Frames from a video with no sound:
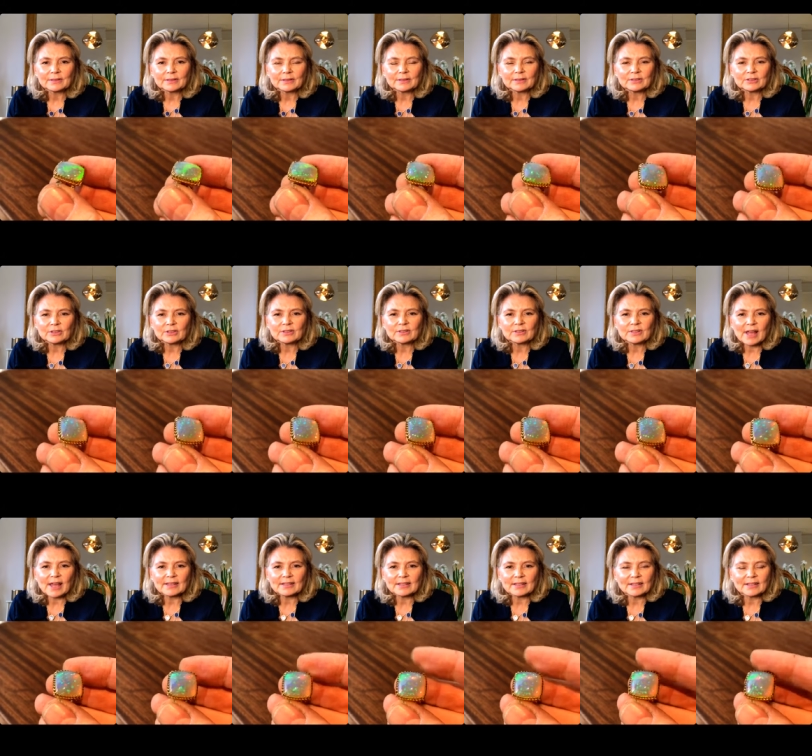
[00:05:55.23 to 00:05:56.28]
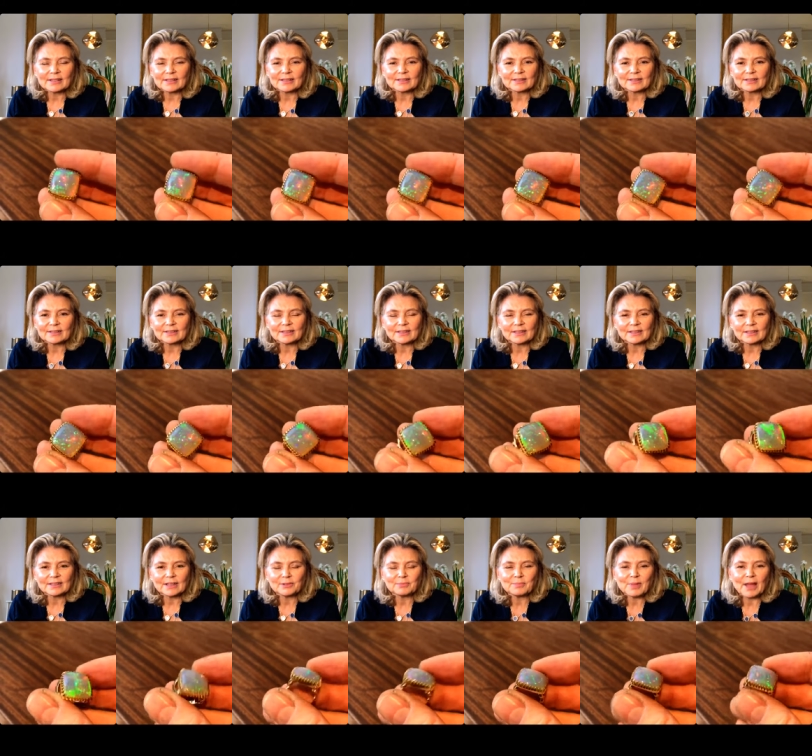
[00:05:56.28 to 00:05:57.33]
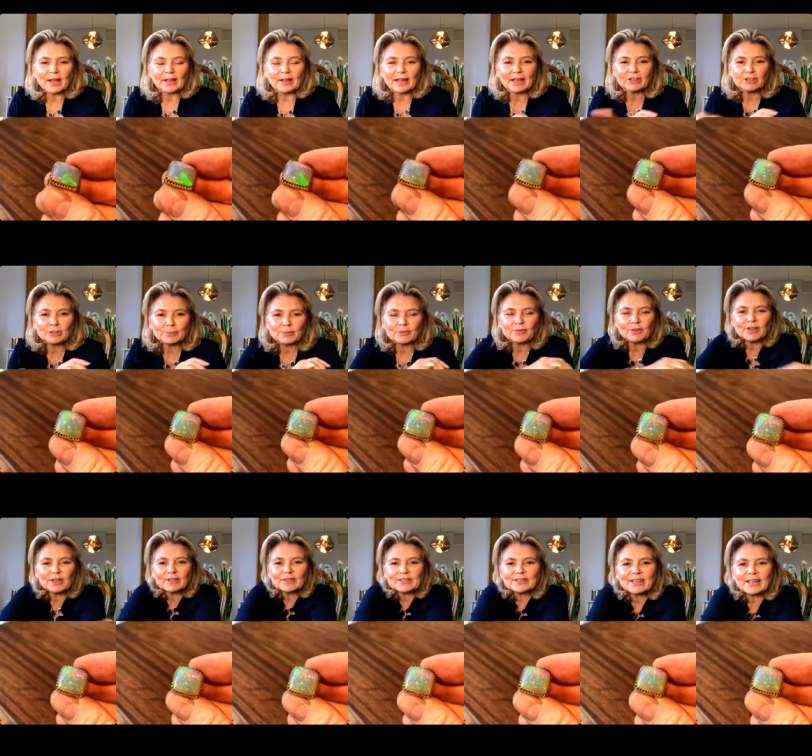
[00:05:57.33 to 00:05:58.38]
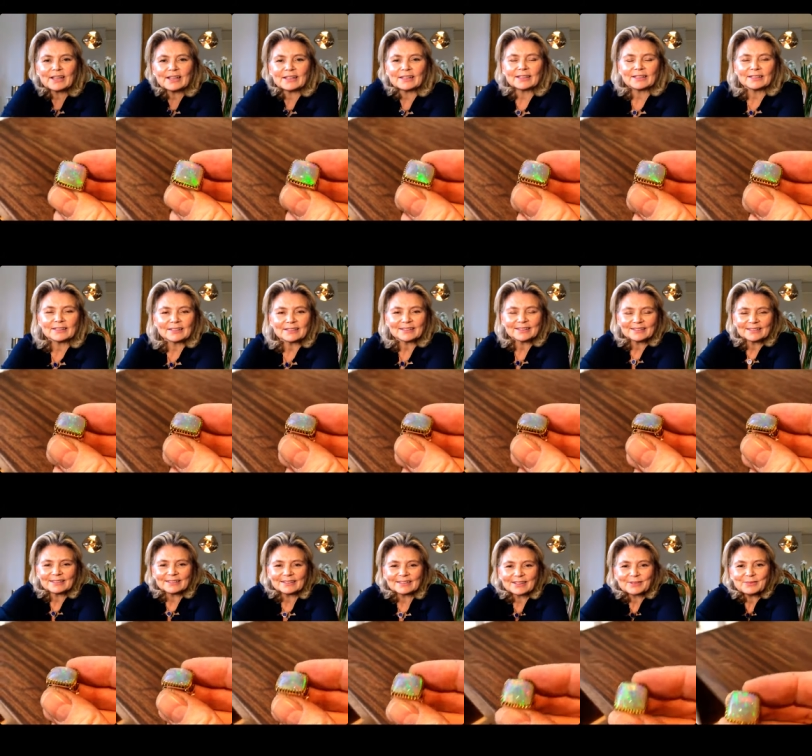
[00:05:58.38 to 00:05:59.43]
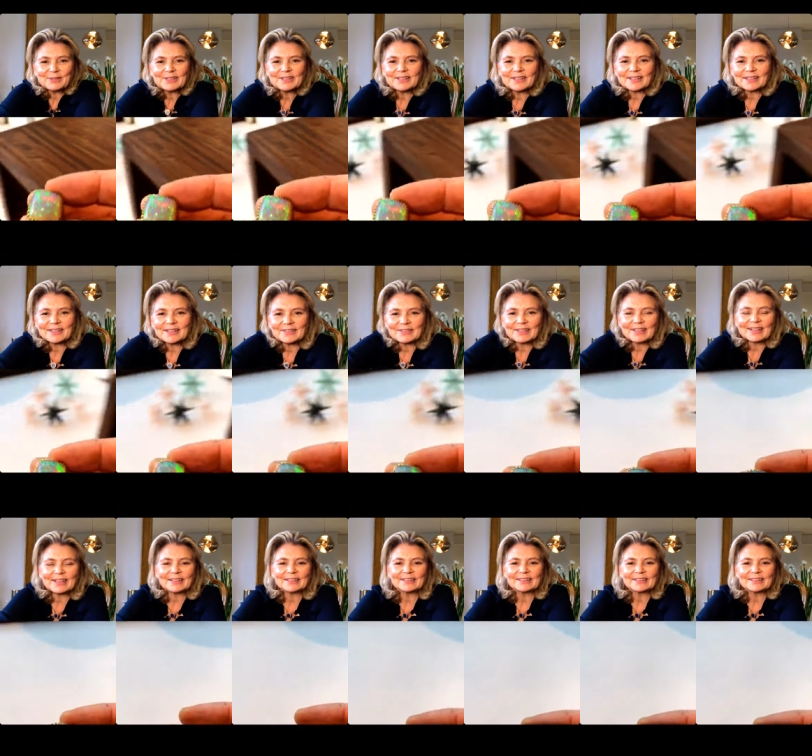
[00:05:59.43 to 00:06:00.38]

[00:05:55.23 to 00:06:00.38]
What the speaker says: Just dazzling, isn't it? I actually prefer it in the daylight. Can we see that there again?